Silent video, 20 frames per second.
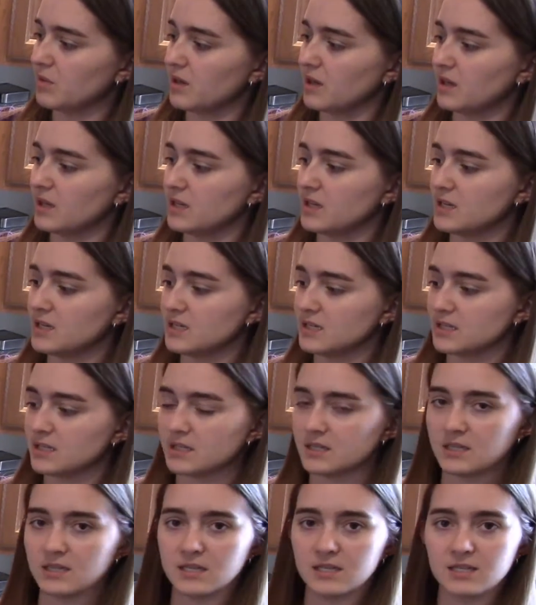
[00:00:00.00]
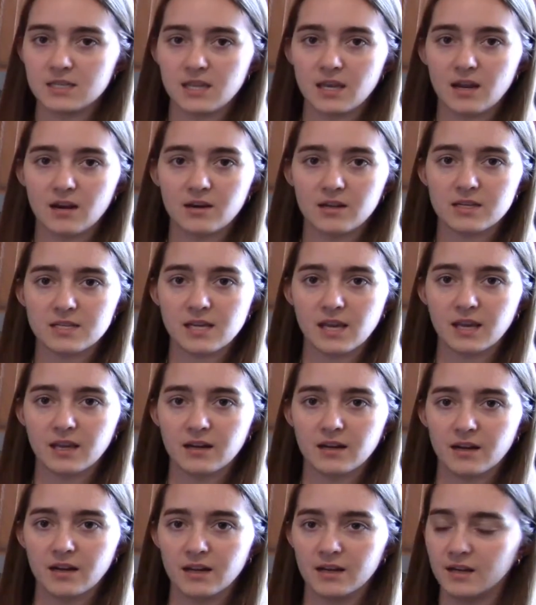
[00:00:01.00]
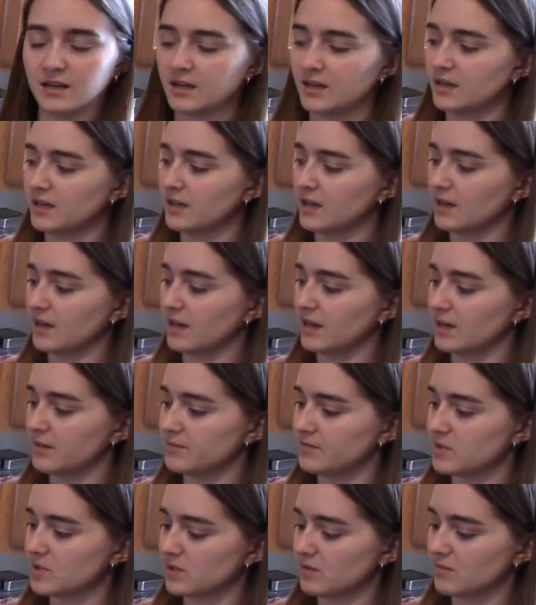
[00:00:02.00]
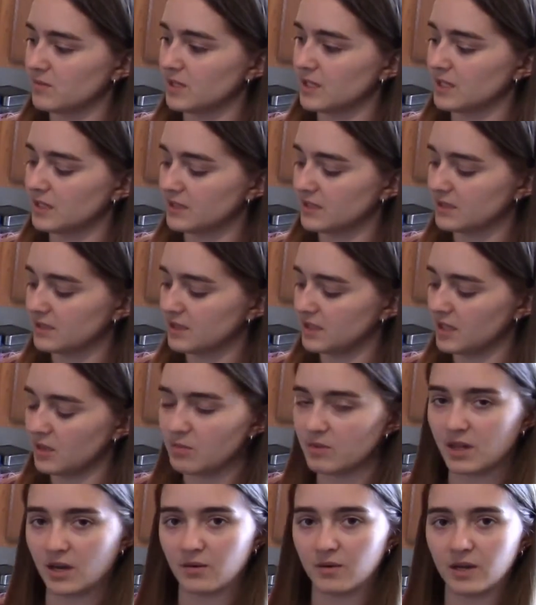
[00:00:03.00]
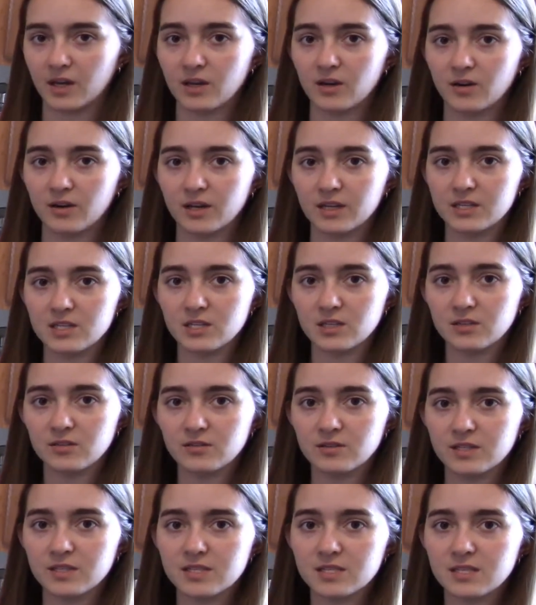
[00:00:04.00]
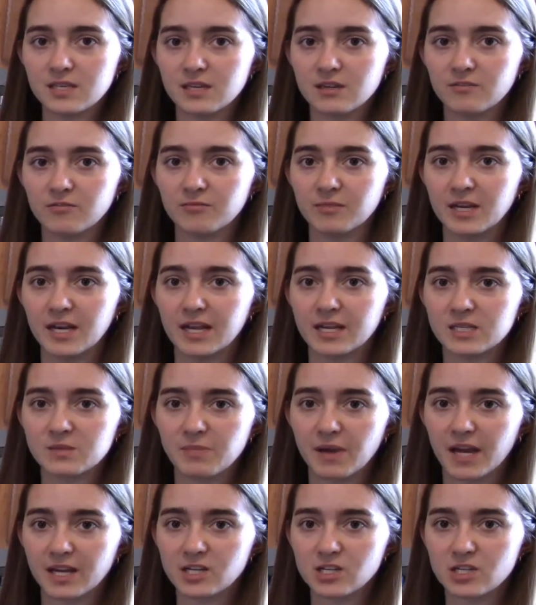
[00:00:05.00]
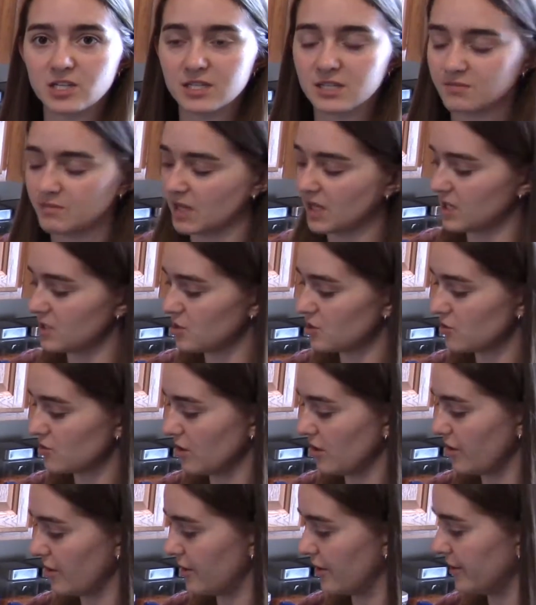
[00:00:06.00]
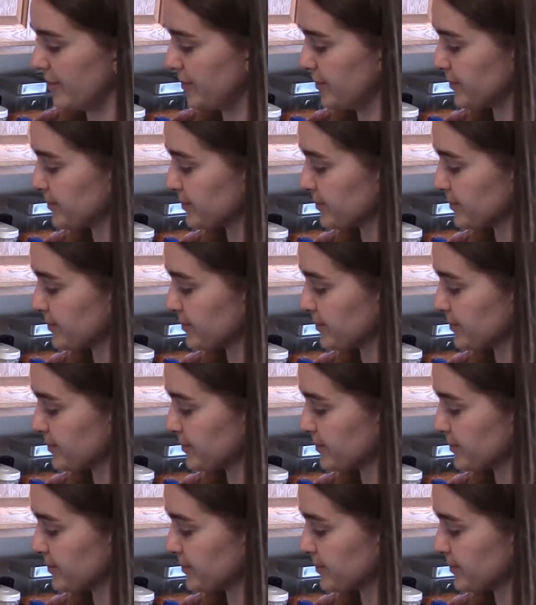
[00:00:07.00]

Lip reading: but he's there, he's hanging on. So I'm gonna keep that one going too and see if my next batch doesn't make it stronger.